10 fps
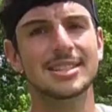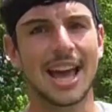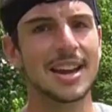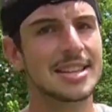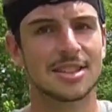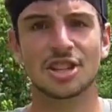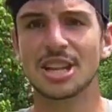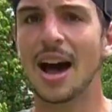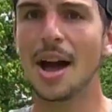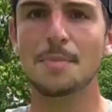the
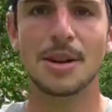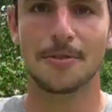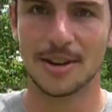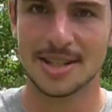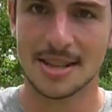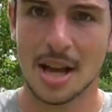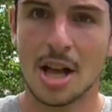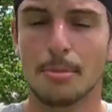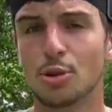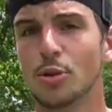time difference
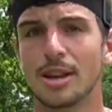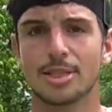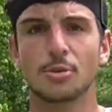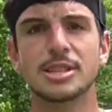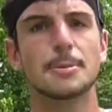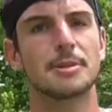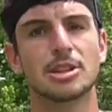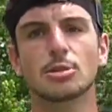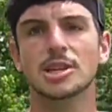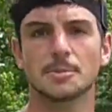between a three-step and a
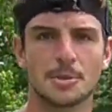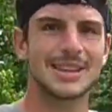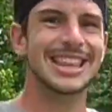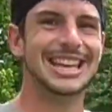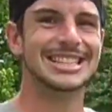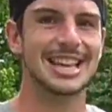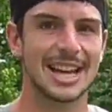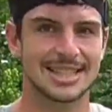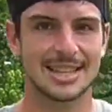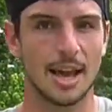two-step should be the exact
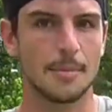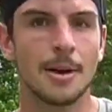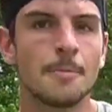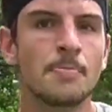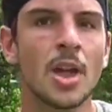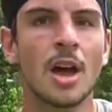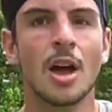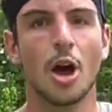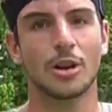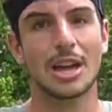same.
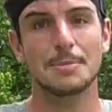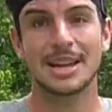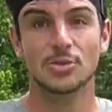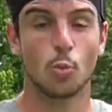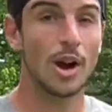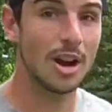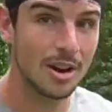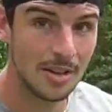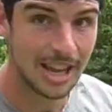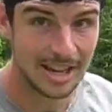Okay, because where
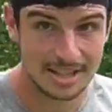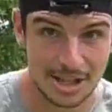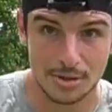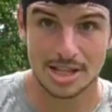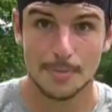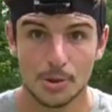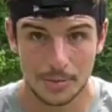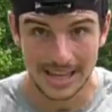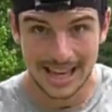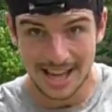in a two-step you'd be
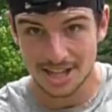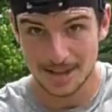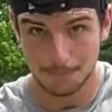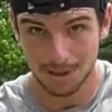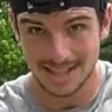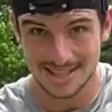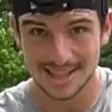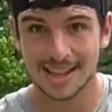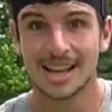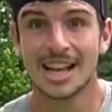catching and placing,
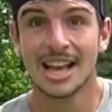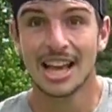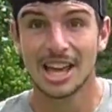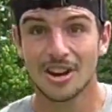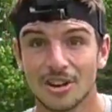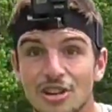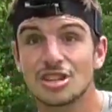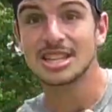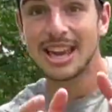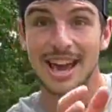here you're just
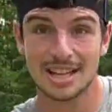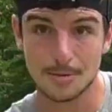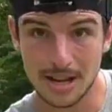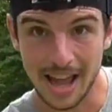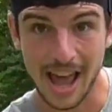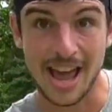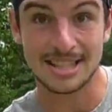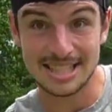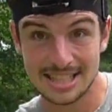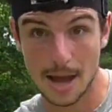catch and
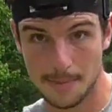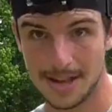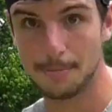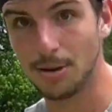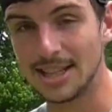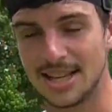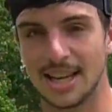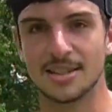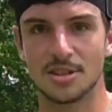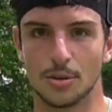stepping and placing
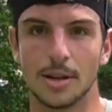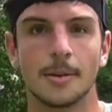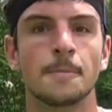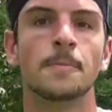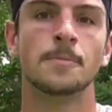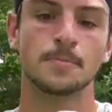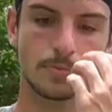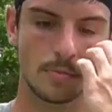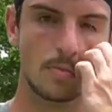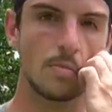into it.
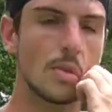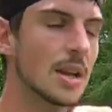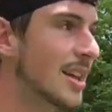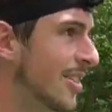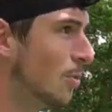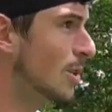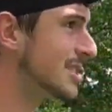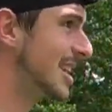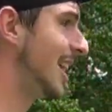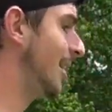And then once
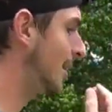again,